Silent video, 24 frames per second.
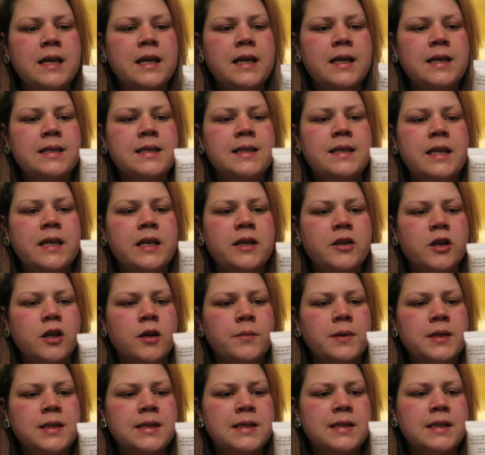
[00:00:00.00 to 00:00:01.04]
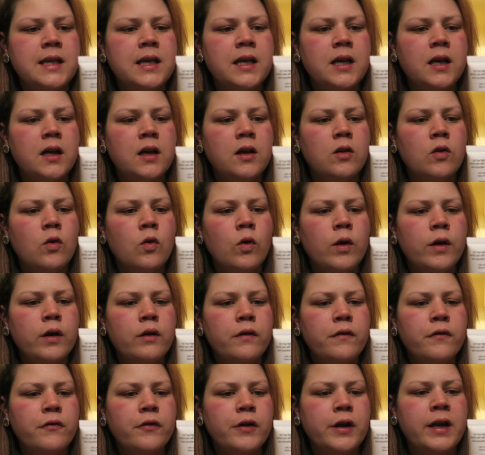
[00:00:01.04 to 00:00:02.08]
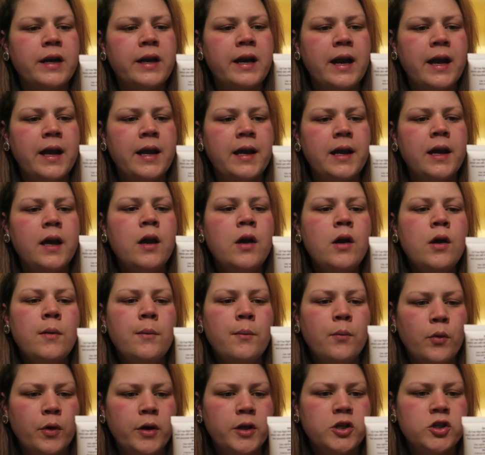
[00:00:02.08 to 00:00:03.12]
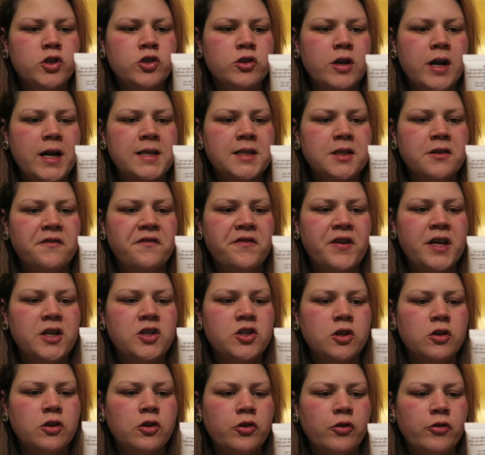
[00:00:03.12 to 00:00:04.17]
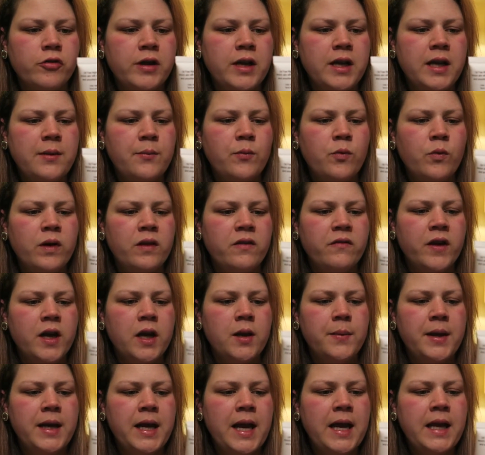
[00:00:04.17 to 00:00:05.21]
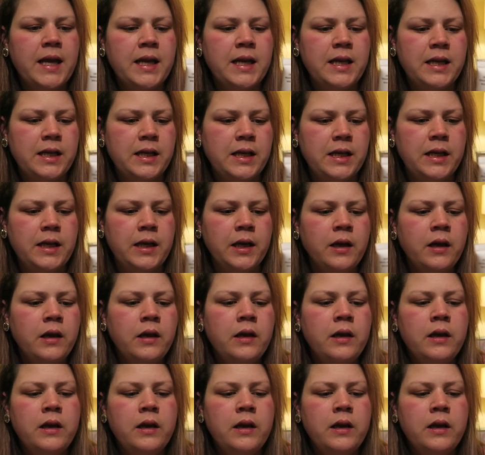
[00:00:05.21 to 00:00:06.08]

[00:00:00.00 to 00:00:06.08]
is the Dermasil Oil-Free Night Moisturizer Facial Cream with vitamin A and E